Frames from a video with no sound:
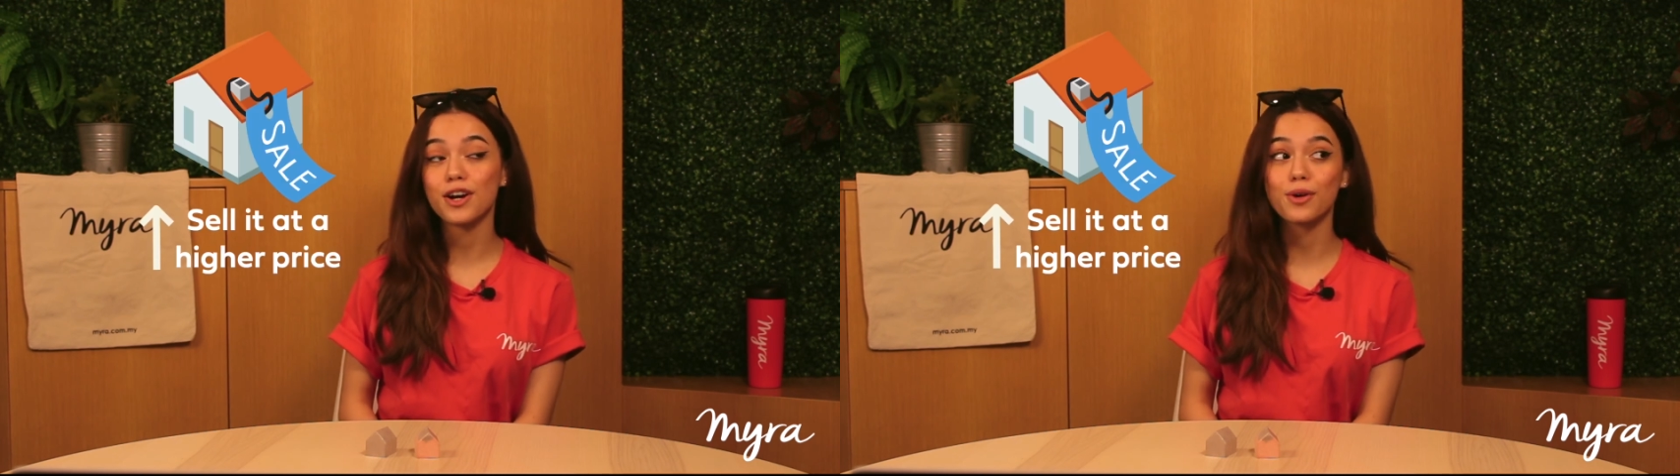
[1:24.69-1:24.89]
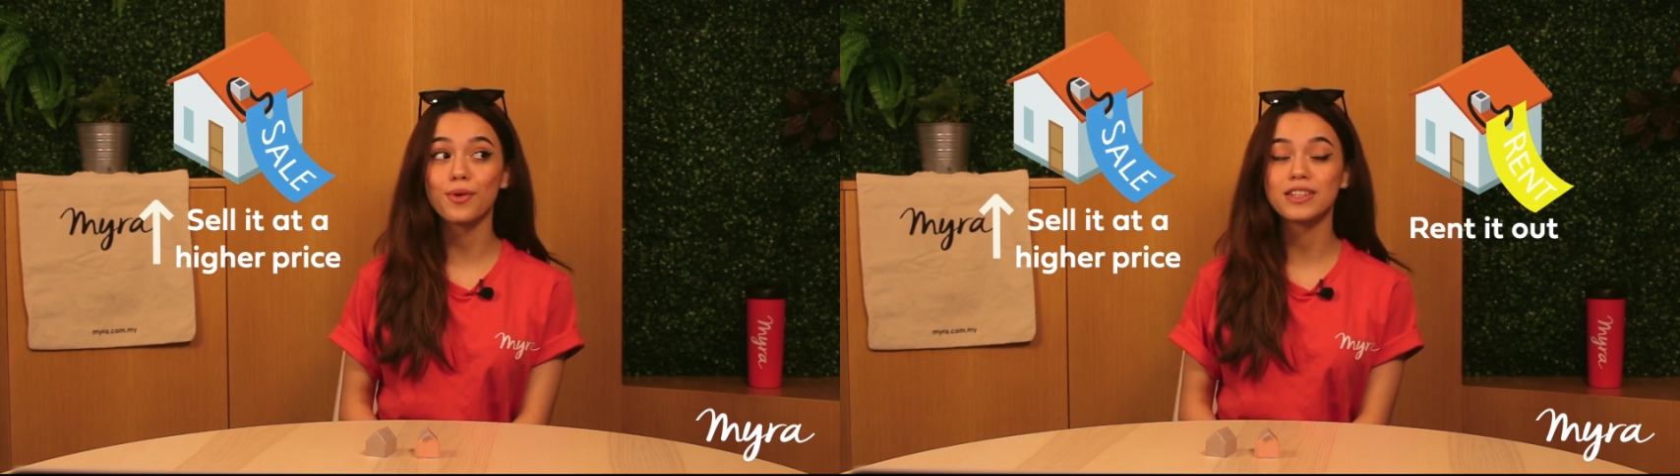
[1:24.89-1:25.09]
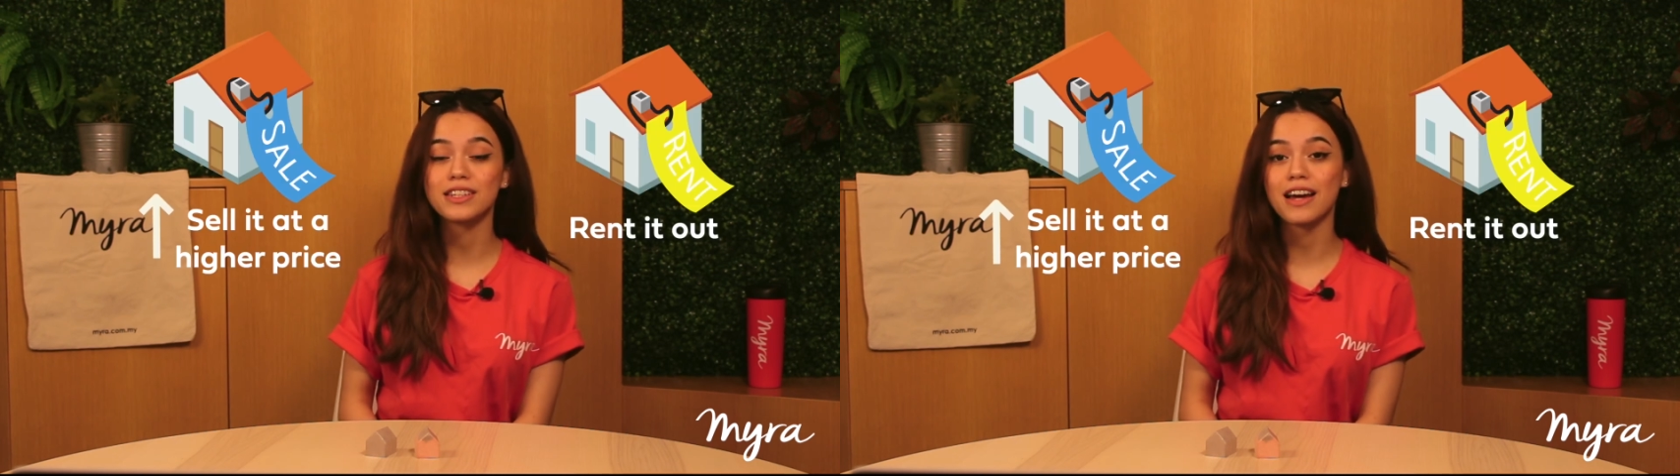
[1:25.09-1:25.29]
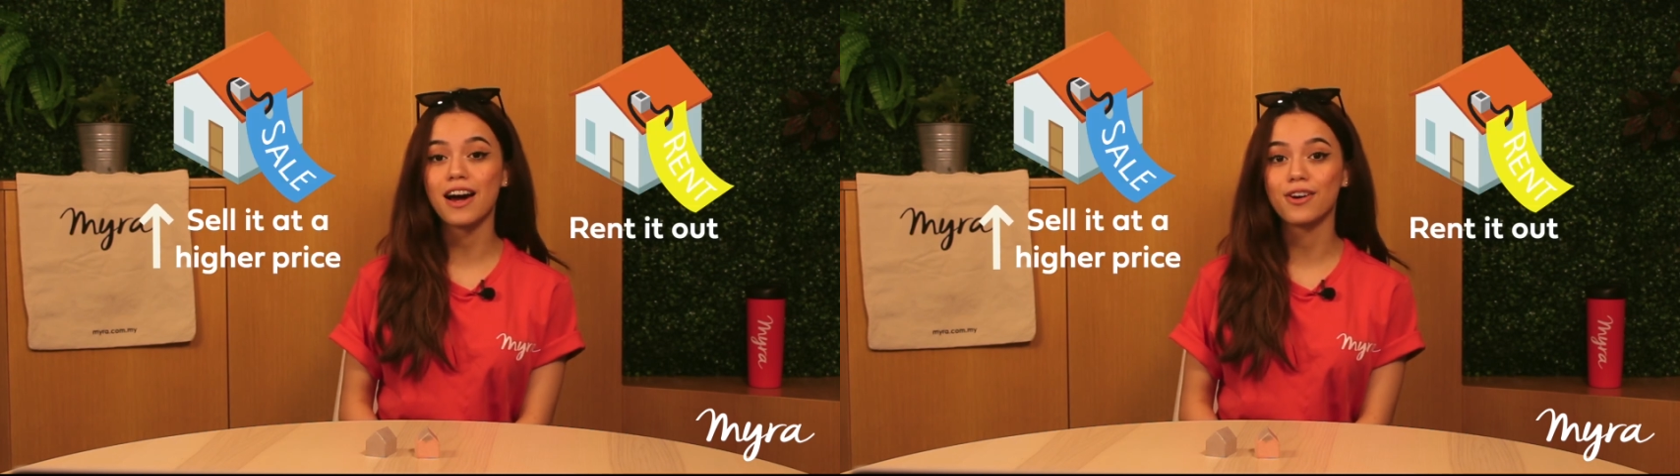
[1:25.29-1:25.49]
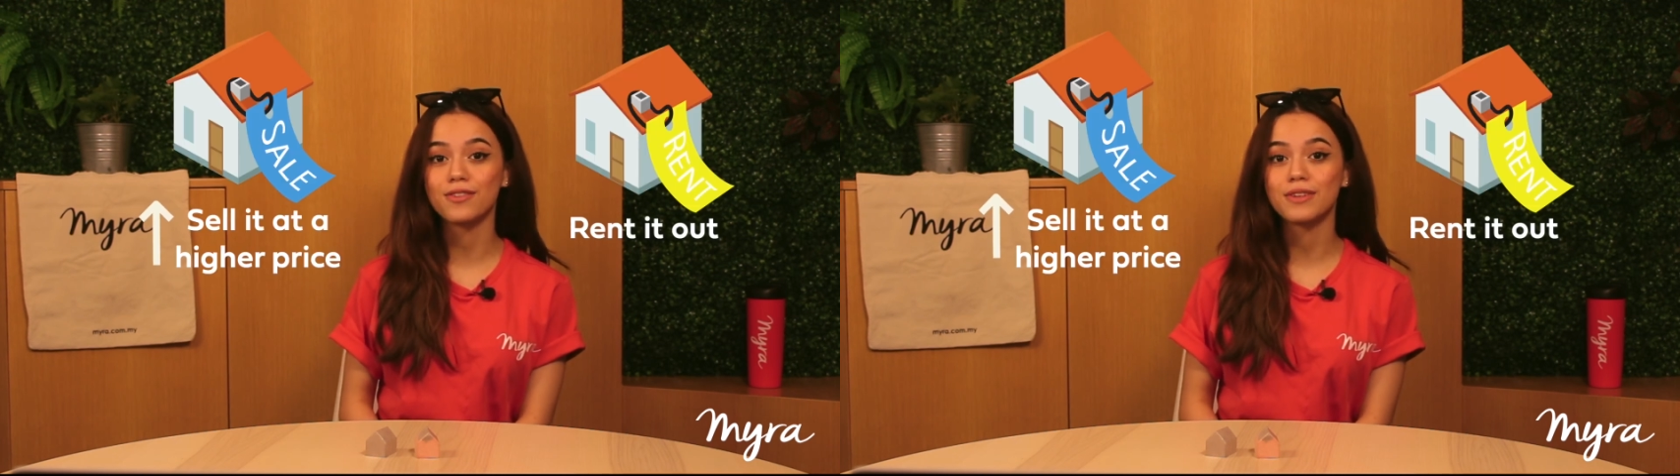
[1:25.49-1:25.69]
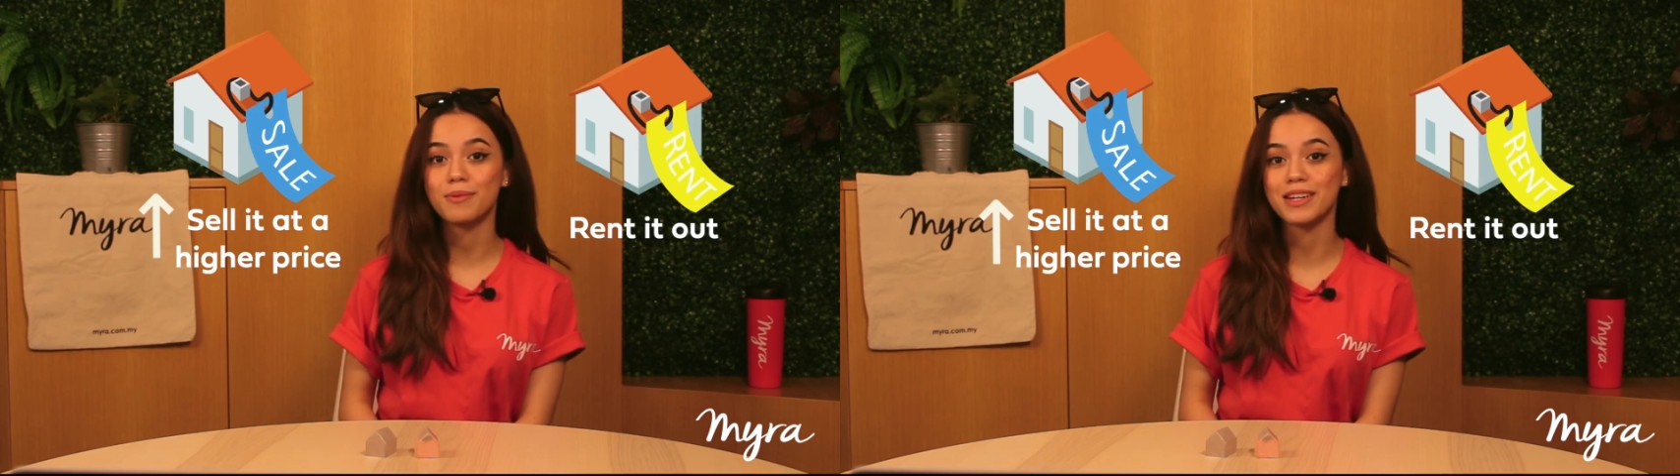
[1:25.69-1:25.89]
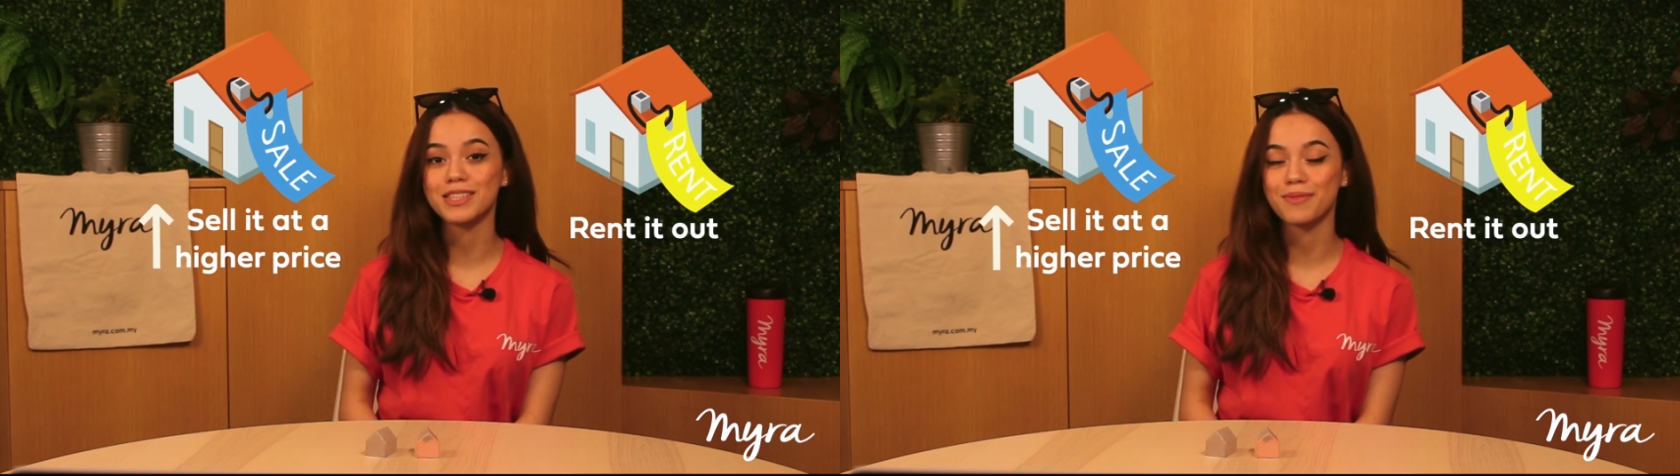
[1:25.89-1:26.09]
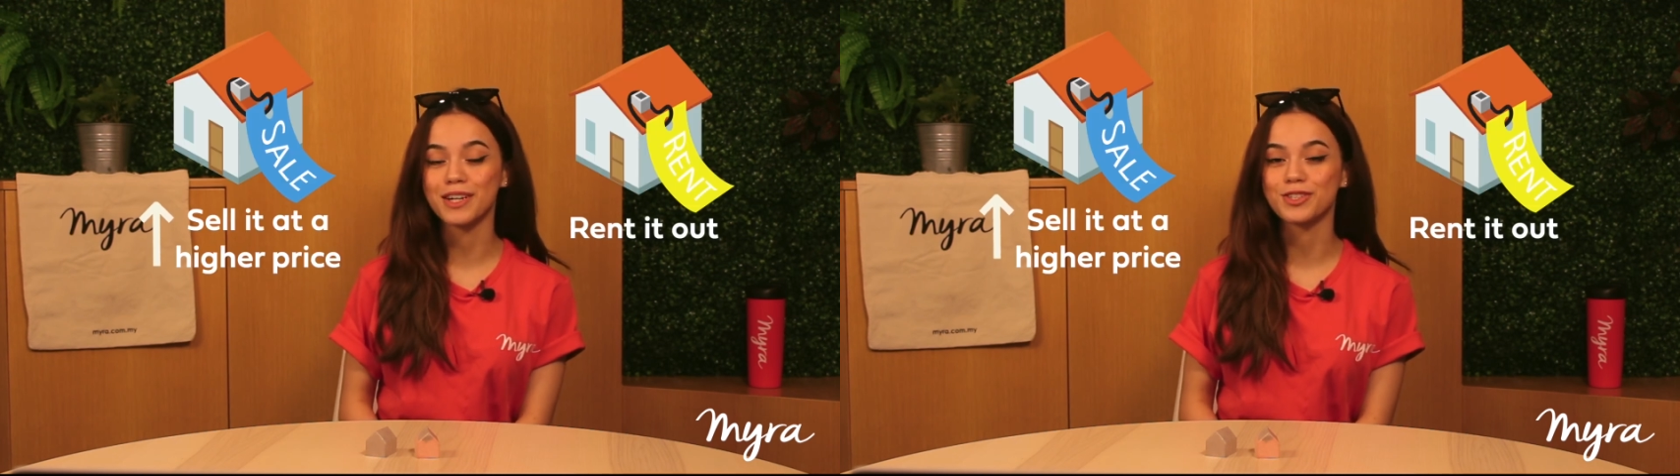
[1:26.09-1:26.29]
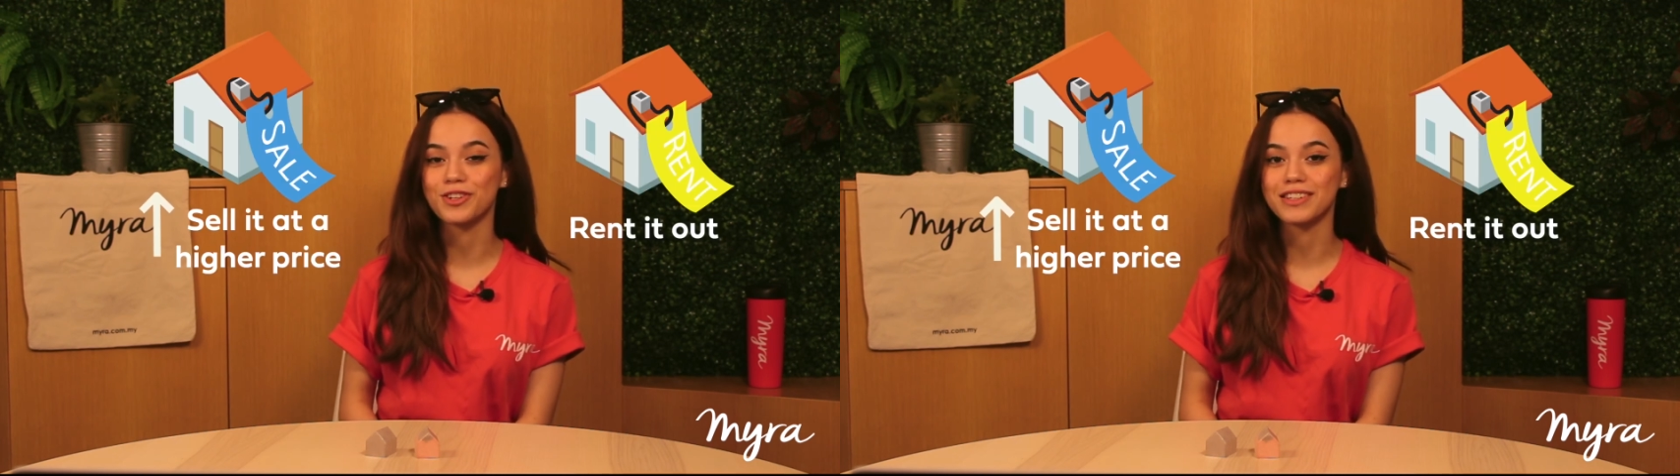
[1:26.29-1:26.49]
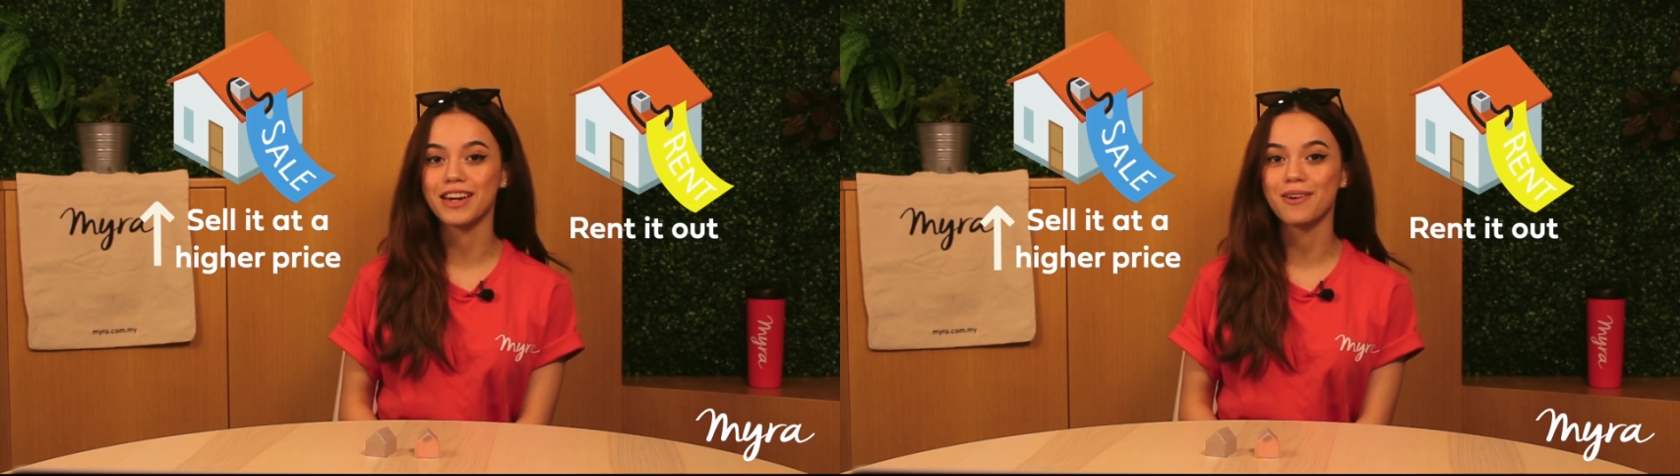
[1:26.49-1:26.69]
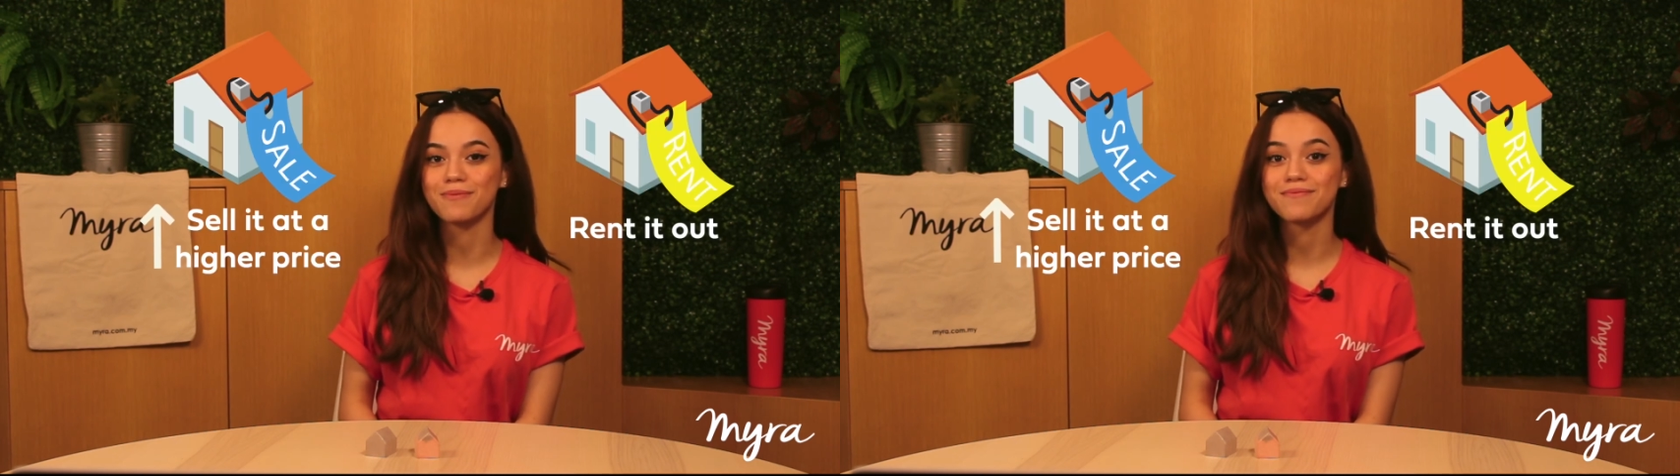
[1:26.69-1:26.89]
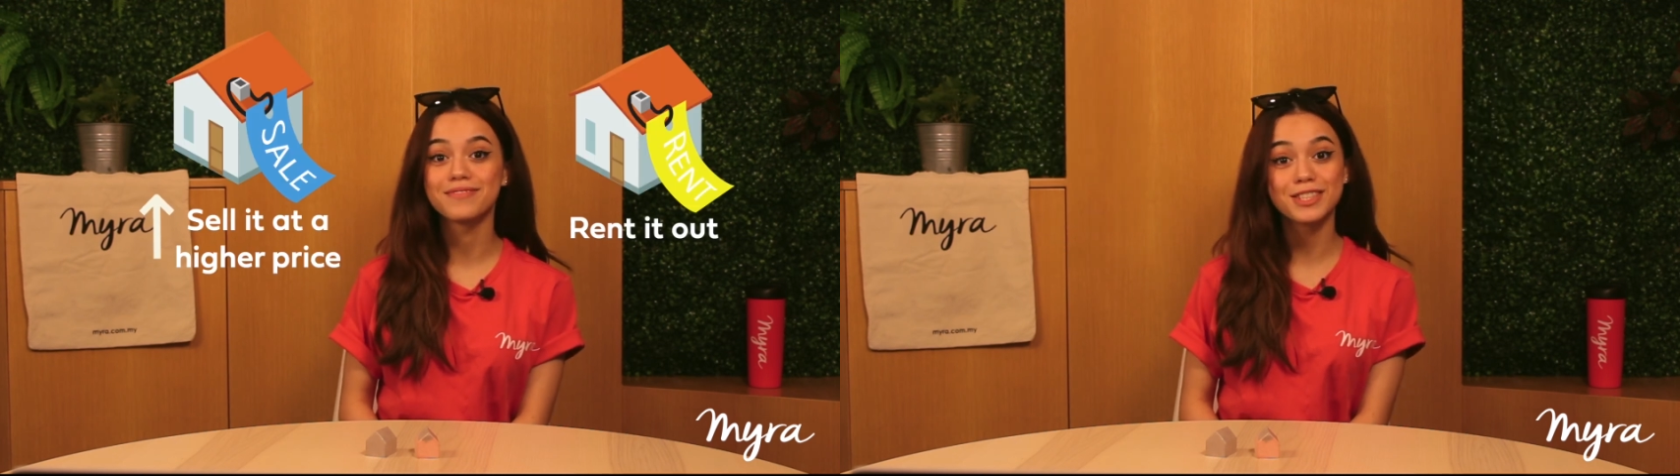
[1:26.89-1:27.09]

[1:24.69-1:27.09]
or rent it out and make some extra income.